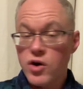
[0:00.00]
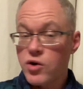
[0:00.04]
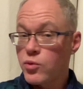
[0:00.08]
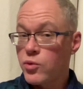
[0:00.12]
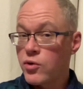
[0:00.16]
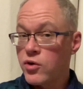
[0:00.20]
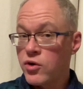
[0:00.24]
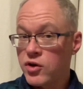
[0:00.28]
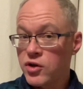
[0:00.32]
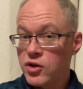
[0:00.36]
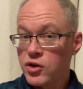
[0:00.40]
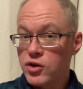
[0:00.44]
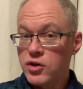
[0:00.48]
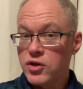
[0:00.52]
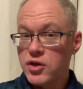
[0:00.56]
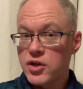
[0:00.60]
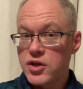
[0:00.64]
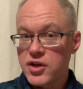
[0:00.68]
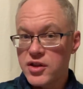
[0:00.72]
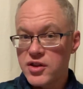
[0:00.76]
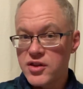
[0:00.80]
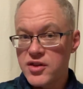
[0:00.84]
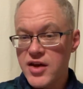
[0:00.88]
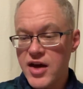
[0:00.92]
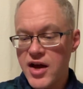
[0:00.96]
We're going to look
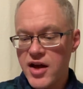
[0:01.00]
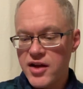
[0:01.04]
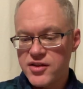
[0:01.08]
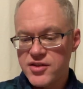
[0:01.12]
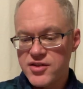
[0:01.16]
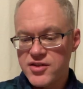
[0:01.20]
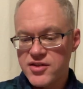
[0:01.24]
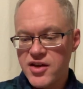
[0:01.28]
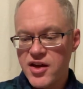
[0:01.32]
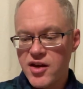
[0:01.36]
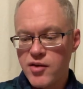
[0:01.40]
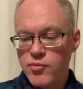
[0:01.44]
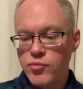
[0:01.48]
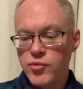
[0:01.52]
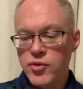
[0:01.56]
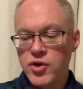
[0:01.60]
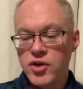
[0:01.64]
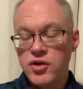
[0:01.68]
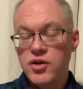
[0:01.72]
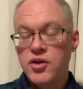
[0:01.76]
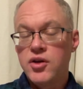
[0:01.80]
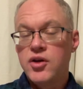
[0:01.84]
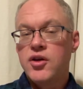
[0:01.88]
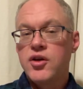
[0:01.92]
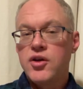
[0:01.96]
at that statement
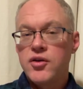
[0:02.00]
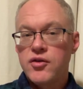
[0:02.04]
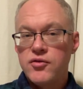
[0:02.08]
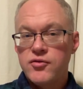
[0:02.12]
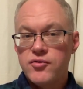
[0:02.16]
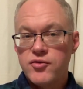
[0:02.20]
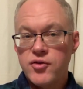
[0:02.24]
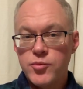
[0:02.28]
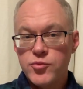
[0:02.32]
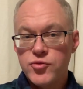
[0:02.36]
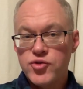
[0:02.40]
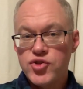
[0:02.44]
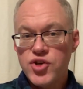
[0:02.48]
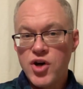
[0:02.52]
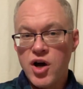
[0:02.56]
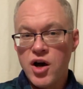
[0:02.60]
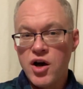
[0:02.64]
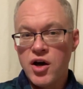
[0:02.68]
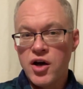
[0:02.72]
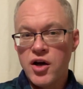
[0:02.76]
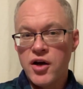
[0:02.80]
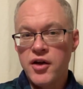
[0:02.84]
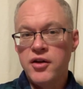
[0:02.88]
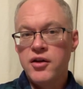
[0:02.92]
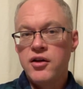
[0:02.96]
from
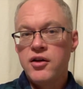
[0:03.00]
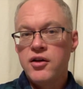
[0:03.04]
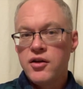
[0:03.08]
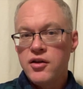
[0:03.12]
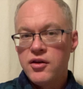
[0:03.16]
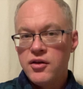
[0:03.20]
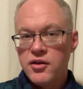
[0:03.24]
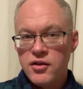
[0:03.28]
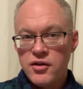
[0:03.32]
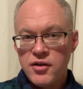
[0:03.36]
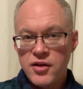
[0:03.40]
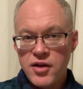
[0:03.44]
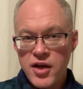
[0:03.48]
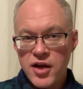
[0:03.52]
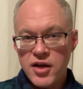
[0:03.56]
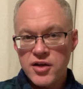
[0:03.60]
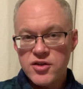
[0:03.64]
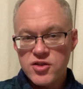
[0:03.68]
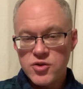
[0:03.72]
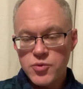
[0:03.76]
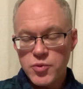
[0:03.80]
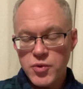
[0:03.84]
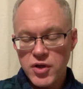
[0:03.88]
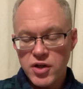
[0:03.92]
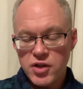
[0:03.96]
John
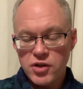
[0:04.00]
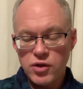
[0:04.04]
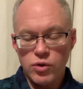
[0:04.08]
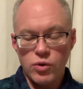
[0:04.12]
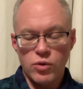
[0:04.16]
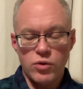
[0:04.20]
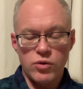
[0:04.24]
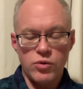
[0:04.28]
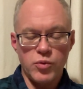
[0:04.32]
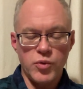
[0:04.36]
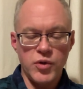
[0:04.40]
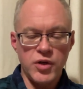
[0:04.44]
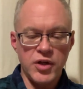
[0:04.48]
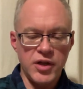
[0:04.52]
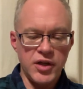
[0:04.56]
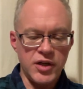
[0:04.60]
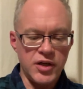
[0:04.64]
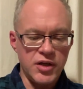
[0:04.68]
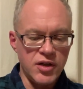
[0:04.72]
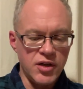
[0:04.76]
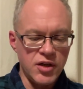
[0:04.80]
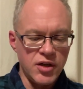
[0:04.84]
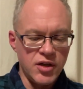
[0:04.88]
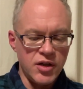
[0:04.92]
next week, Lord willing,